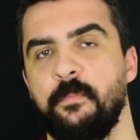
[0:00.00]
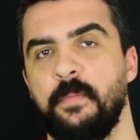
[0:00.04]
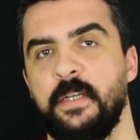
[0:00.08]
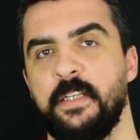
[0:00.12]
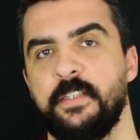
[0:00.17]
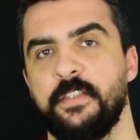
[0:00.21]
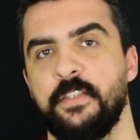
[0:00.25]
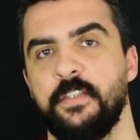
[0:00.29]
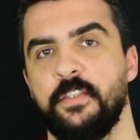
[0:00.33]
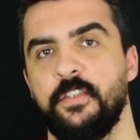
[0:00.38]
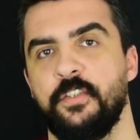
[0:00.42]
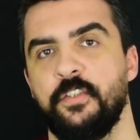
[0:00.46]

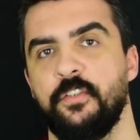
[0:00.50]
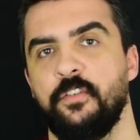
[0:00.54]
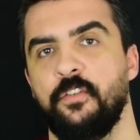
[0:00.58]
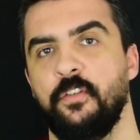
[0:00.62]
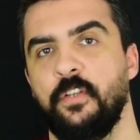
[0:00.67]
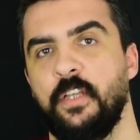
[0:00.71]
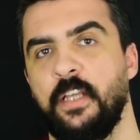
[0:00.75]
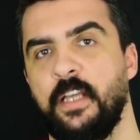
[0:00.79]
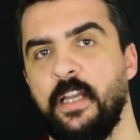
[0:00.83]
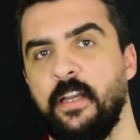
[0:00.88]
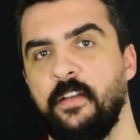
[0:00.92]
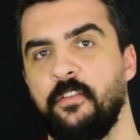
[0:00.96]
message to
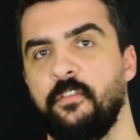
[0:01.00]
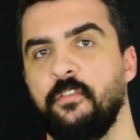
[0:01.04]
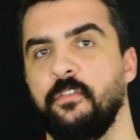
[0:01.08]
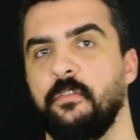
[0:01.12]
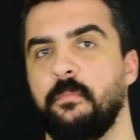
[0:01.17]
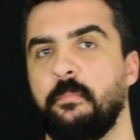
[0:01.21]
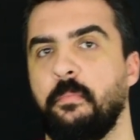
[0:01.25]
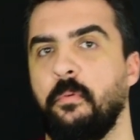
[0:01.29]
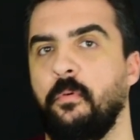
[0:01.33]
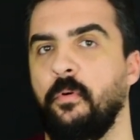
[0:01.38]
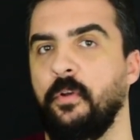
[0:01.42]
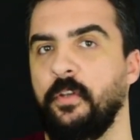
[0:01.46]
get
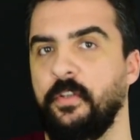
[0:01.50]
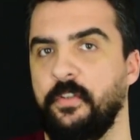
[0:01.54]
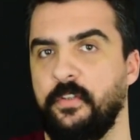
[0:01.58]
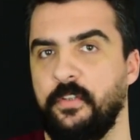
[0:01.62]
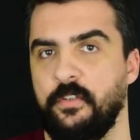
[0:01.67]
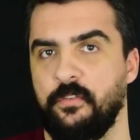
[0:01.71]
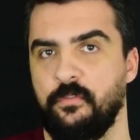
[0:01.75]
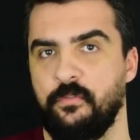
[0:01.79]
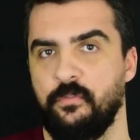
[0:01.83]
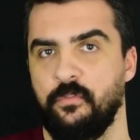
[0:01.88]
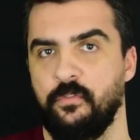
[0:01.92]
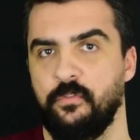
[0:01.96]
your point
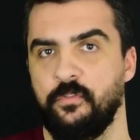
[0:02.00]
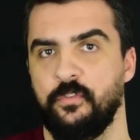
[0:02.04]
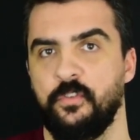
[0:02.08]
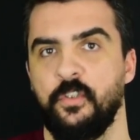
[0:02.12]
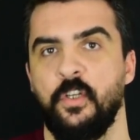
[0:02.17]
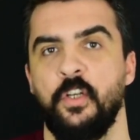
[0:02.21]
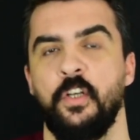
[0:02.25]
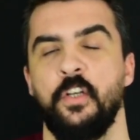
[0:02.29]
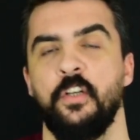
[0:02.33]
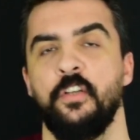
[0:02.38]
across.